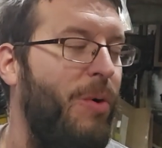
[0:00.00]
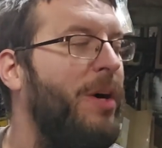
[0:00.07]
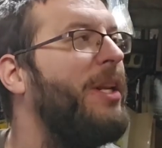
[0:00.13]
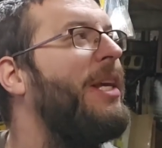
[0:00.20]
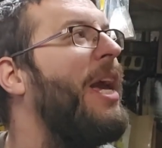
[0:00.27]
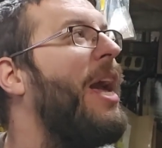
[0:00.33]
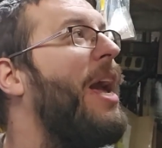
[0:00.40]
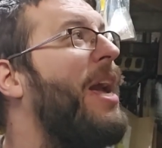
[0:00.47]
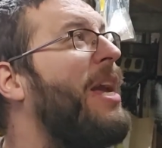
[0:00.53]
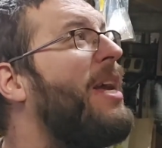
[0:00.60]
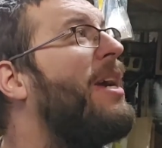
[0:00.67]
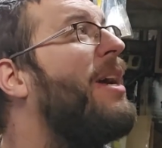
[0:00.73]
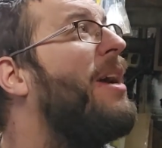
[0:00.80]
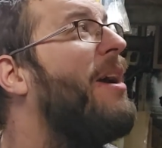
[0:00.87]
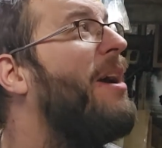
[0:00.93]

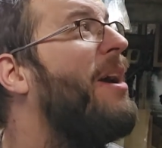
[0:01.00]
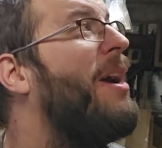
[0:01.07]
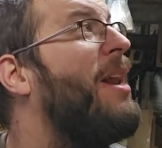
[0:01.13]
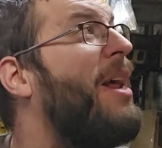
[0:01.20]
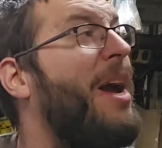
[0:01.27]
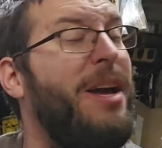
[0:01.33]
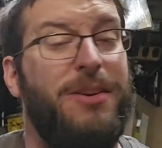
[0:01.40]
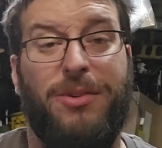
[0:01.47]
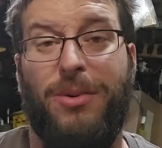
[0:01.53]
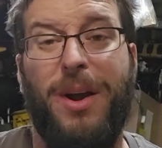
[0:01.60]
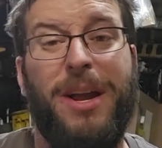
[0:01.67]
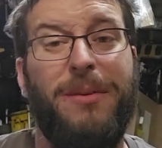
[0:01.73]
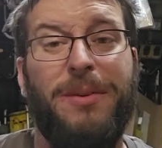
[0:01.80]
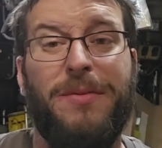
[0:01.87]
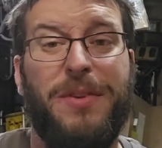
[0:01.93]
1K, and it had
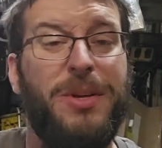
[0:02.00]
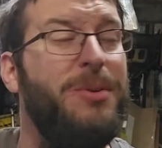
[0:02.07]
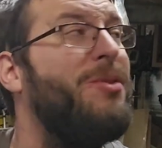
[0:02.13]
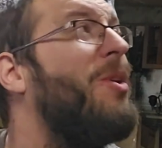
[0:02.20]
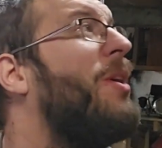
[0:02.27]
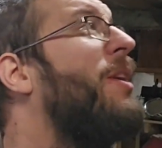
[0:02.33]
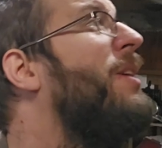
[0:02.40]
great reviews on